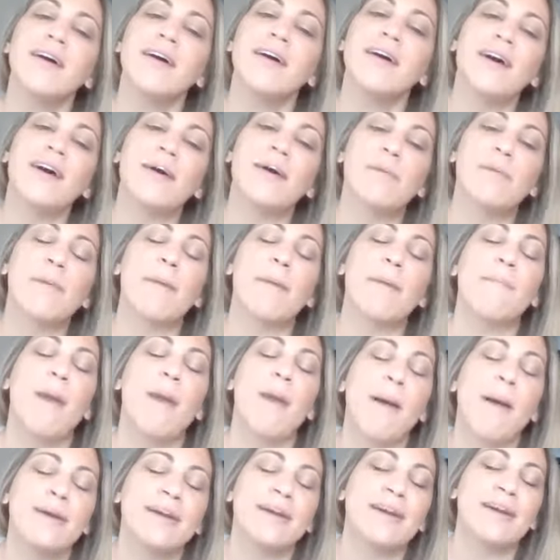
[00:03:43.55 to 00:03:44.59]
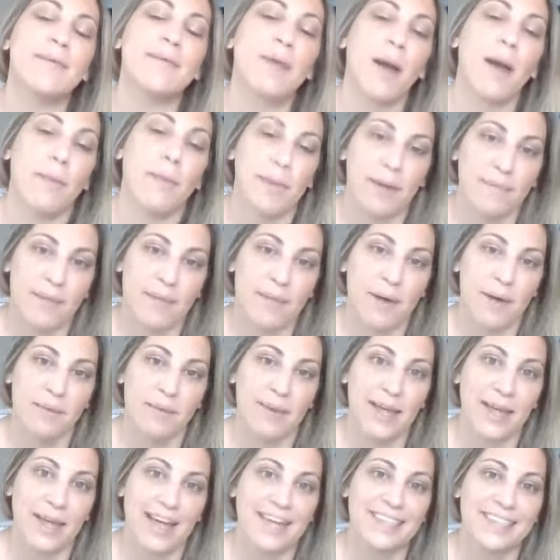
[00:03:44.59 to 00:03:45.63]
But my mom ended up coming up that
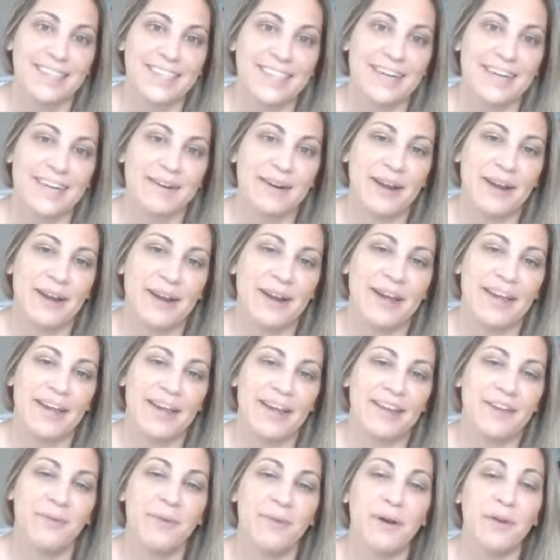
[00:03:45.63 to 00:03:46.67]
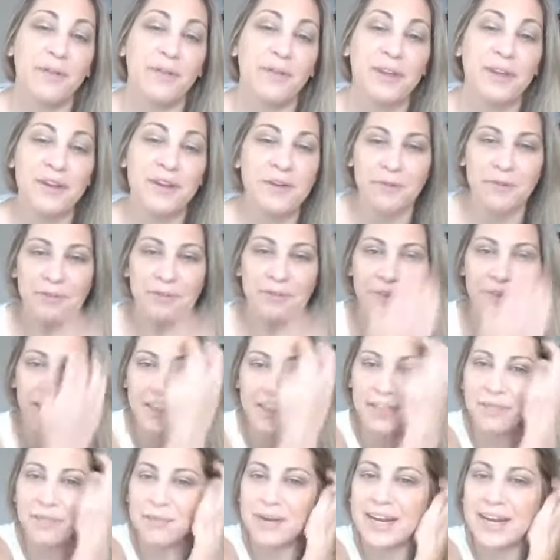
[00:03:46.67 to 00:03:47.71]
weekend, and we'd only known for
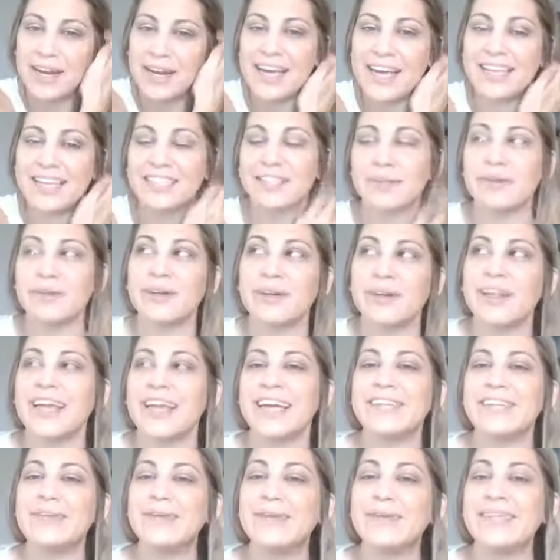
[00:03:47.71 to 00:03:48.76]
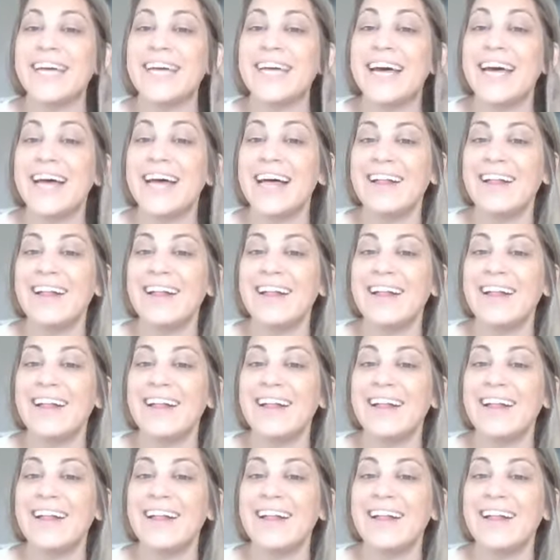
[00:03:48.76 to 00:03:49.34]
like 3 days, so we were like, do we tell?